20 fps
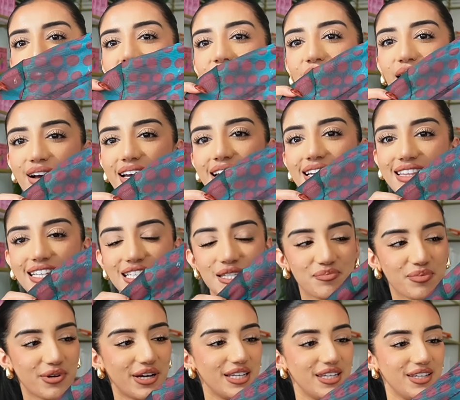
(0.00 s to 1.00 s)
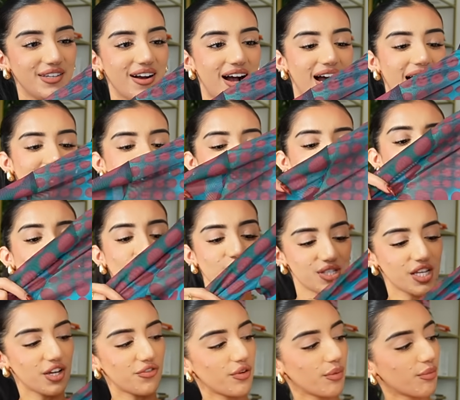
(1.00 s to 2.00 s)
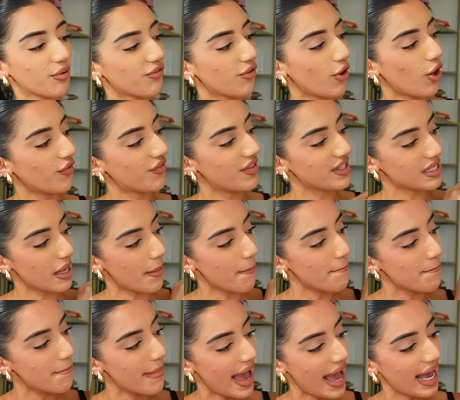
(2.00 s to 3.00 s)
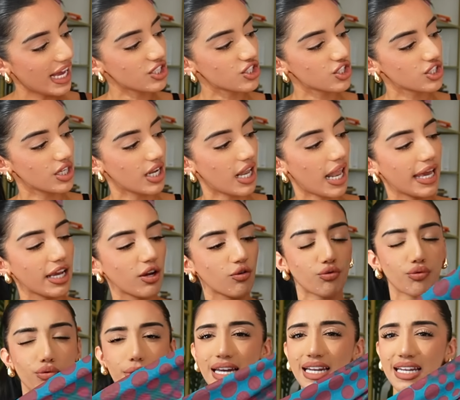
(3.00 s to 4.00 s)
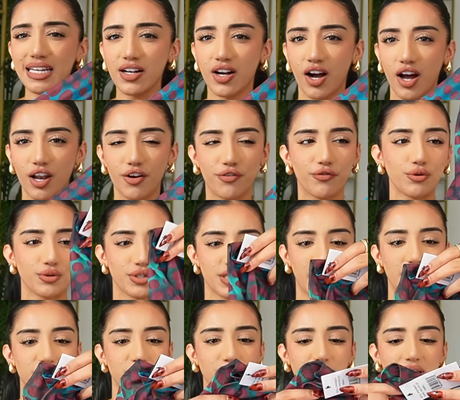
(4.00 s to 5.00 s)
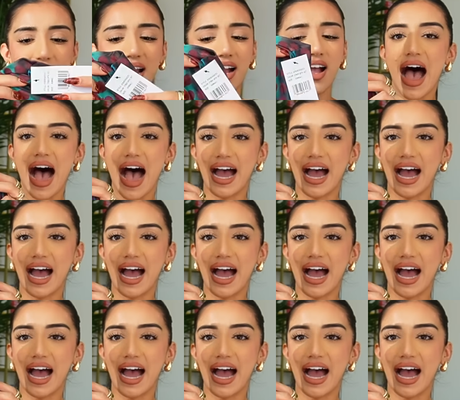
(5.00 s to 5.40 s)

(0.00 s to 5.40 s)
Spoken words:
Look at this print, you guys. Also from Revolve, this mesh, like really colorful turtleneck.